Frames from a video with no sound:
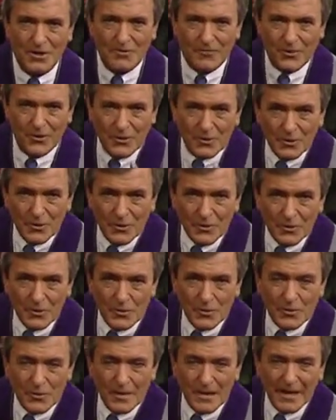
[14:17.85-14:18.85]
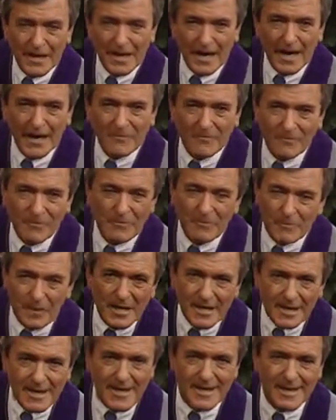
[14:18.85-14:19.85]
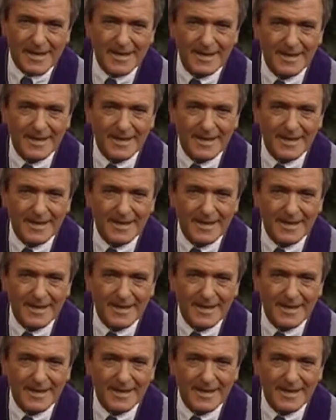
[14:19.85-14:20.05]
for you and for me